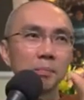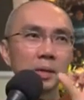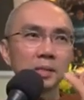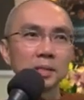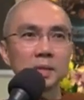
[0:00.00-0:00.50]

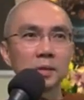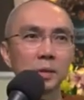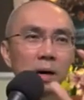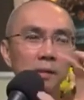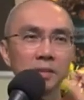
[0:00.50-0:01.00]
picture
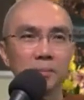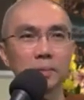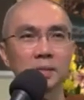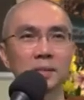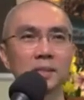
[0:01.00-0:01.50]
go after a
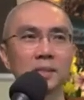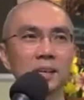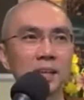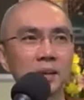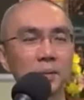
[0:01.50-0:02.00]
picture,
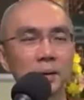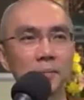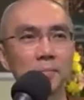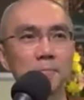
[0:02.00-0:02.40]
another one.